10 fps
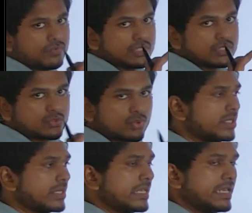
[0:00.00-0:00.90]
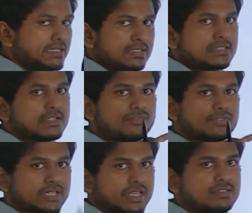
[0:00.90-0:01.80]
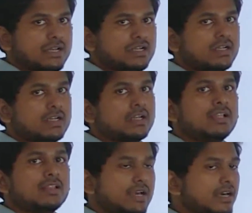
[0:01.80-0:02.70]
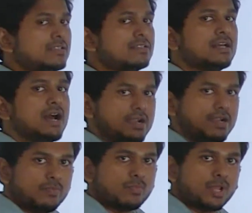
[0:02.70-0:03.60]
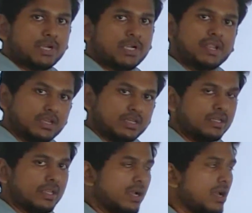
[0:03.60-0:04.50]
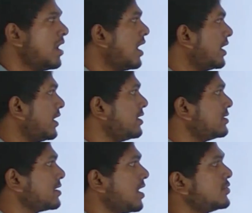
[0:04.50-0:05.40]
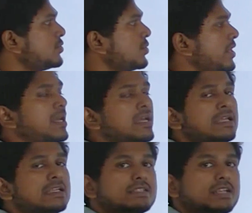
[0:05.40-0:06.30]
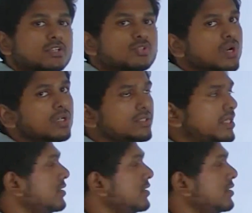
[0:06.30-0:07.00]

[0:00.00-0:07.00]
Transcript: of this question itself says that there is the unemployment in India and it is also a structural